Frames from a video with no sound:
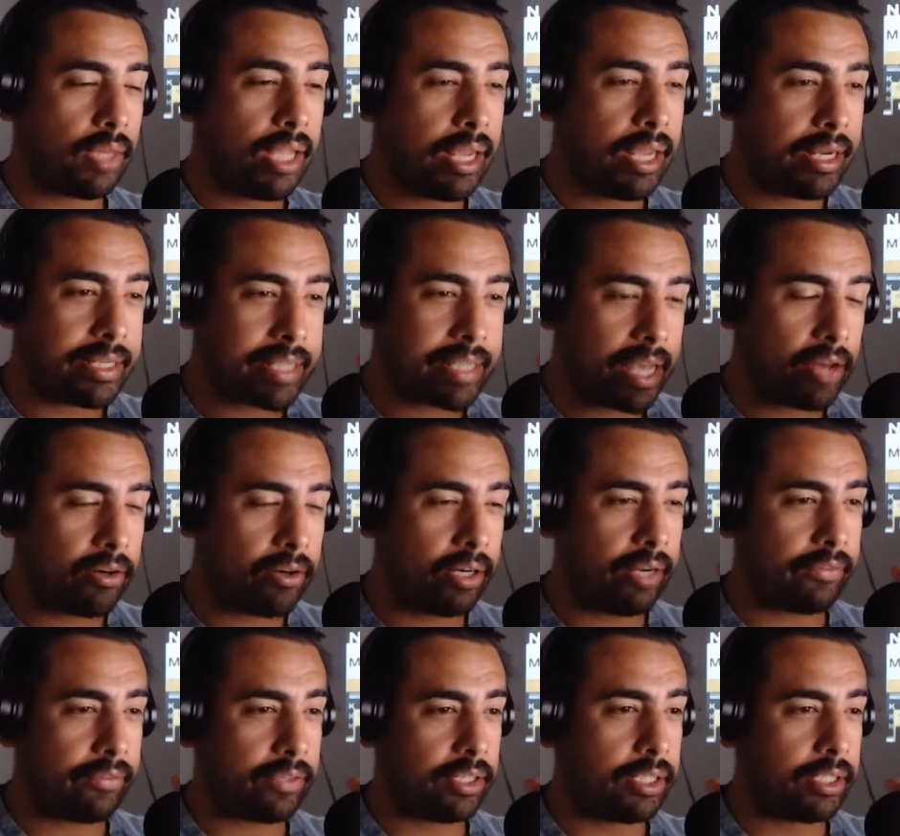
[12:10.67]
And his counter
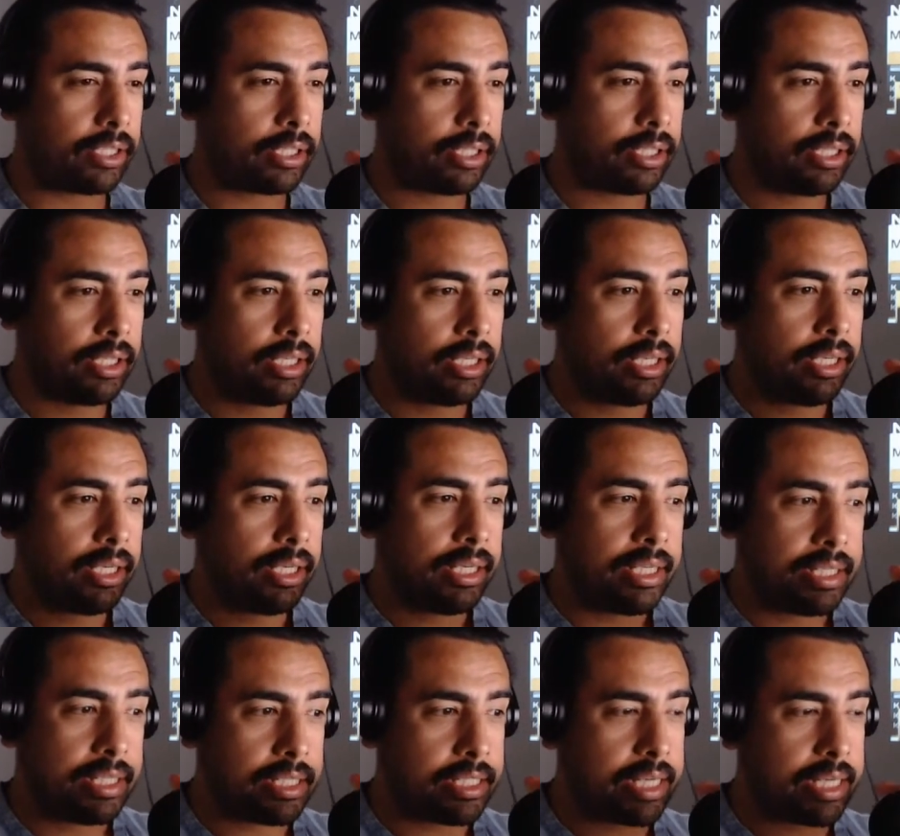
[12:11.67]
left hook,
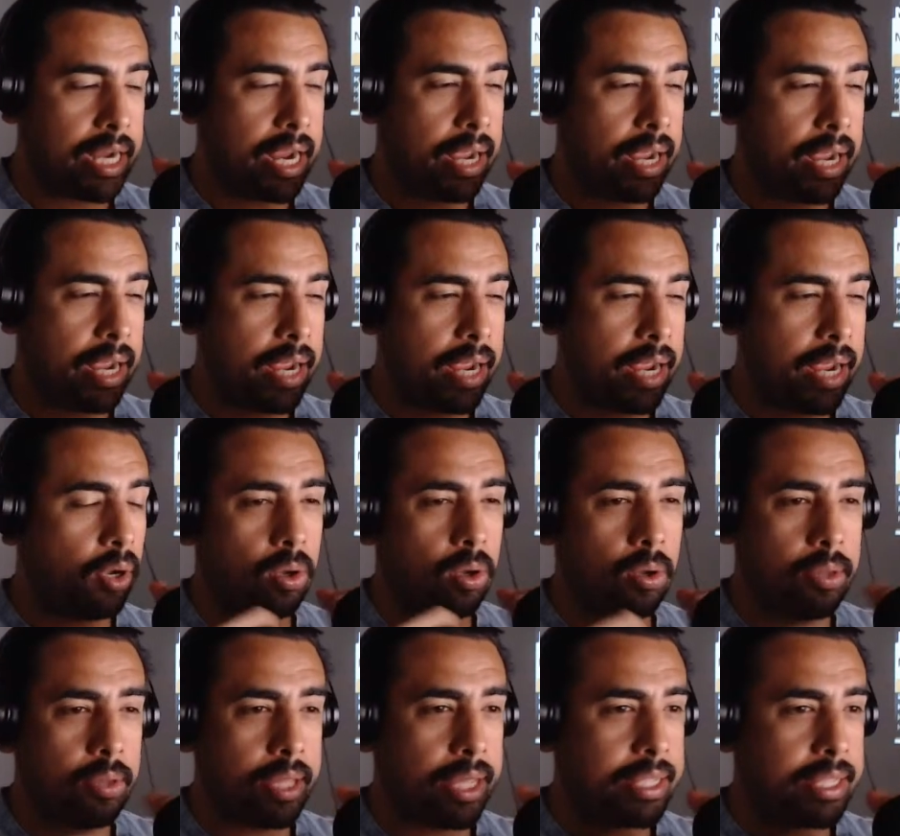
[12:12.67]
his jab,
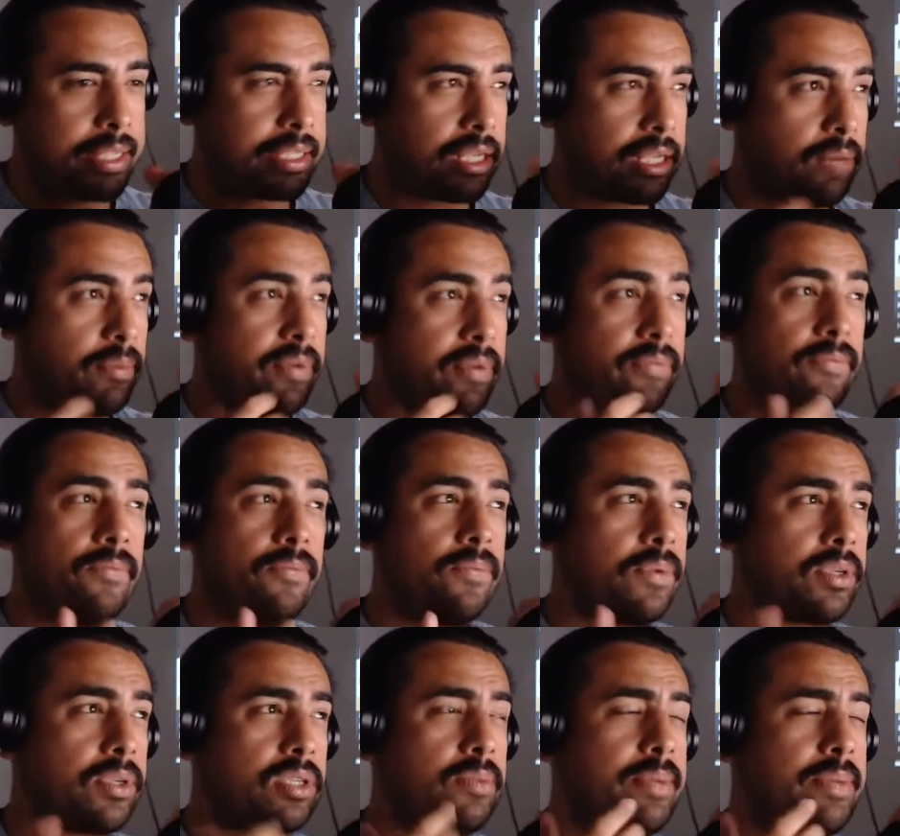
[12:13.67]
all that is going to be,
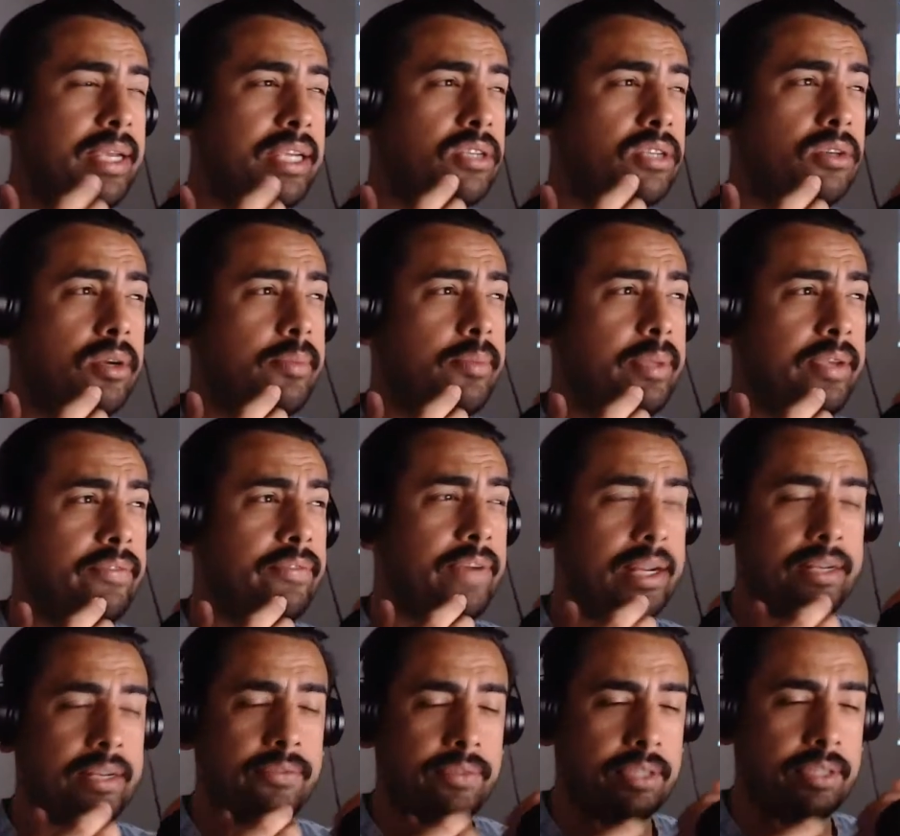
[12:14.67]
to me, extremely
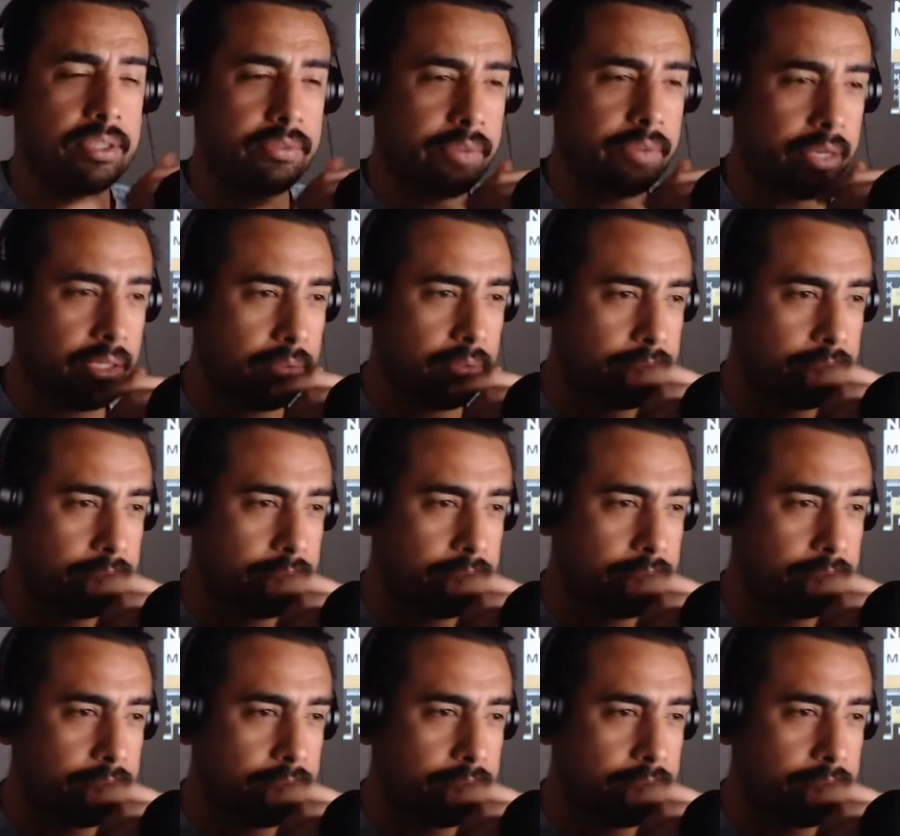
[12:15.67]
effective in this fight.